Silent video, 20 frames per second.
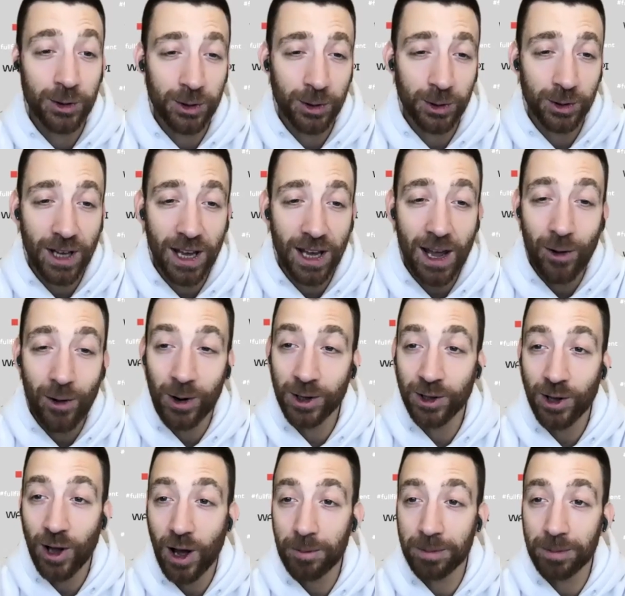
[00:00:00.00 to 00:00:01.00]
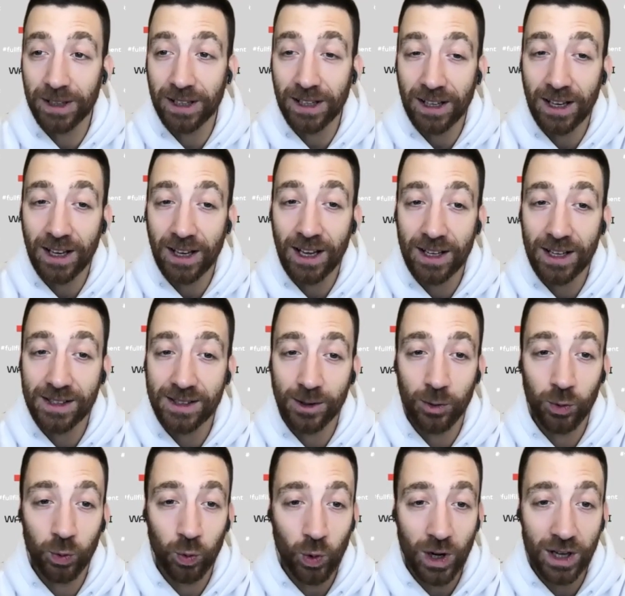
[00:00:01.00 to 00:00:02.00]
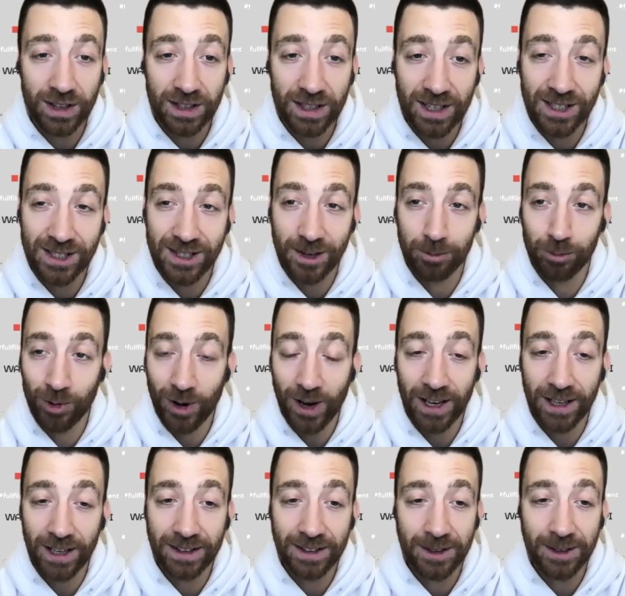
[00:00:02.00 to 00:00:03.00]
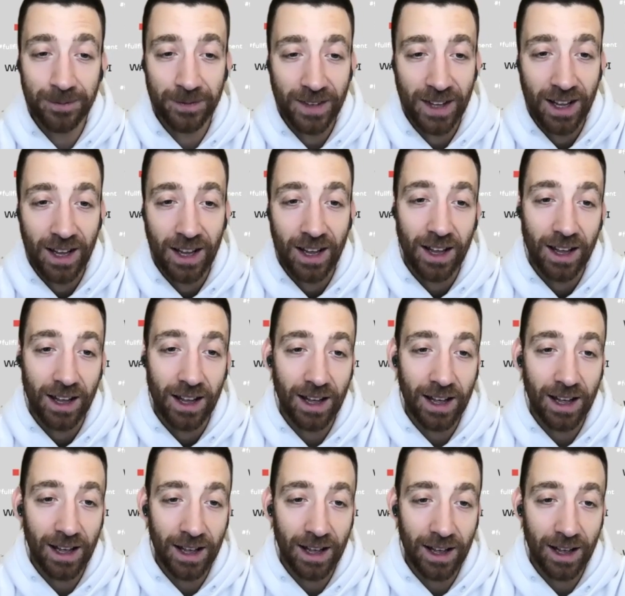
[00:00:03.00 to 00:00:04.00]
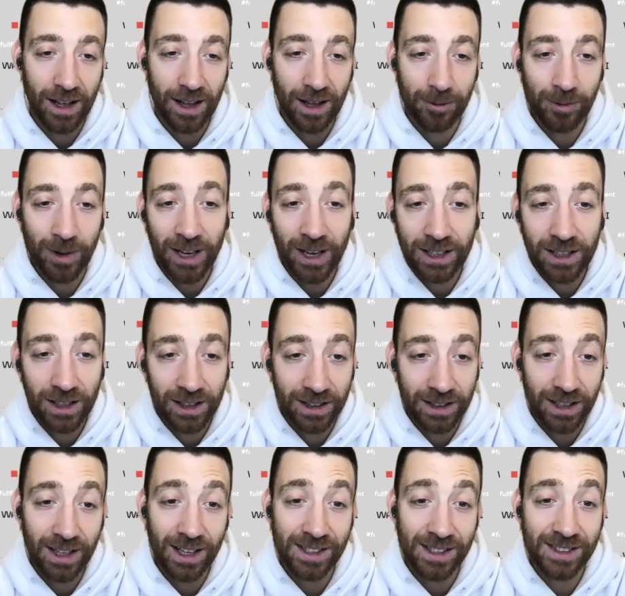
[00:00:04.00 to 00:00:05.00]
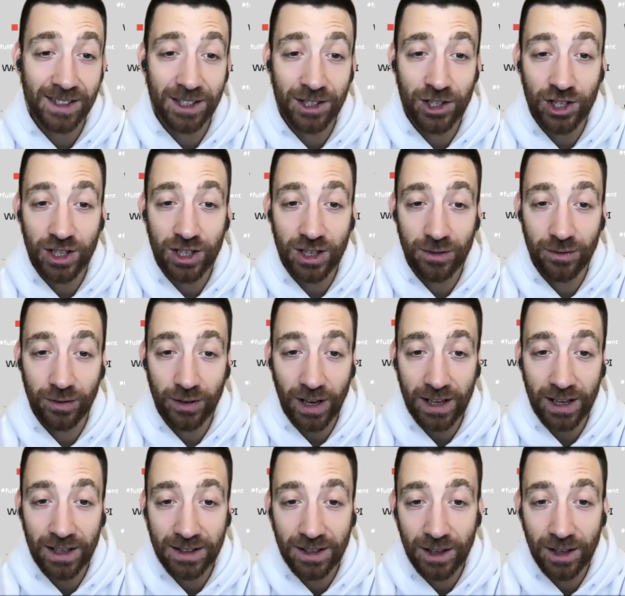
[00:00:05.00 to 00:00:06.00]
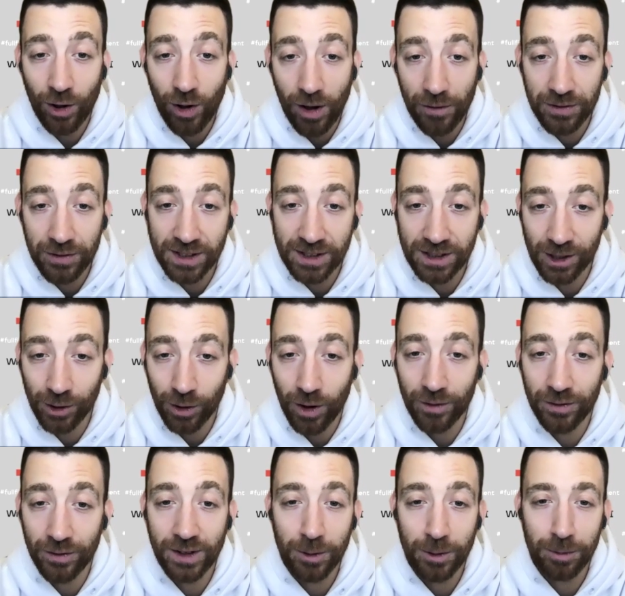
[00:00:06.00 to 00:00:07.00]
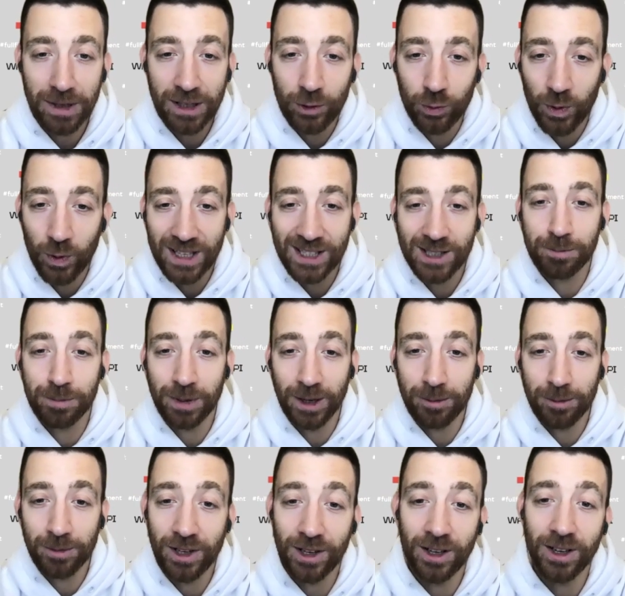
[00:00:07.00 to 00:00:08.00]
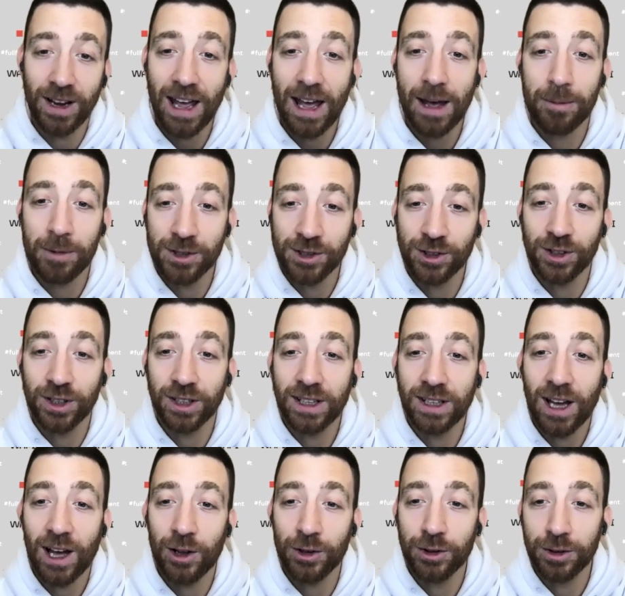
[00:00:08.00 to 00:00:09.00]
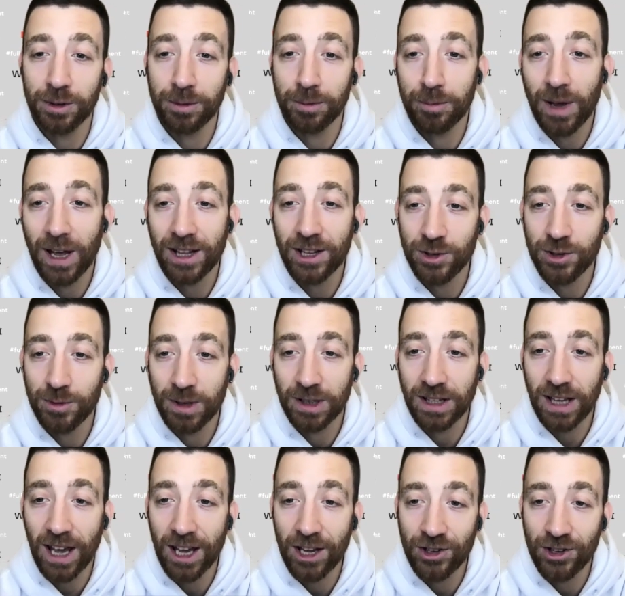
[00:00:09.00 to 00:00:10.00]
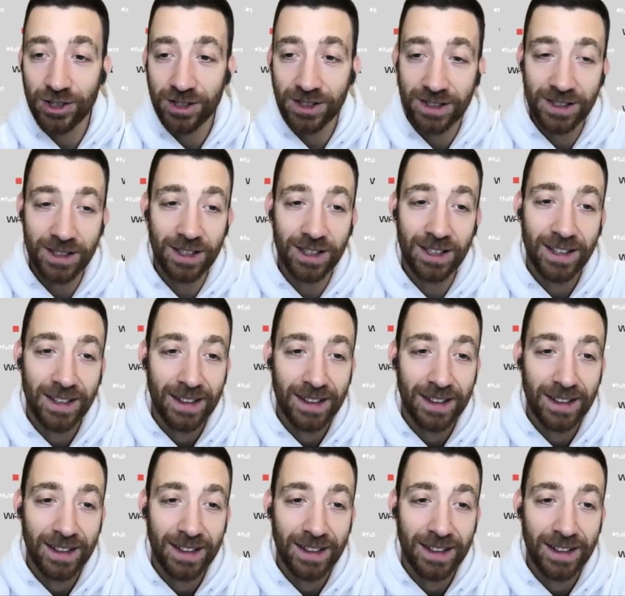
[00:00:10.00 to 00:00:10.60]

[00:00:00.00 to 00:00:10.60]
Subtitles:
today our topic is what is a brand? Michael is the Chief Idea Officer of the Midwest Premier Amazon Account Management Agency.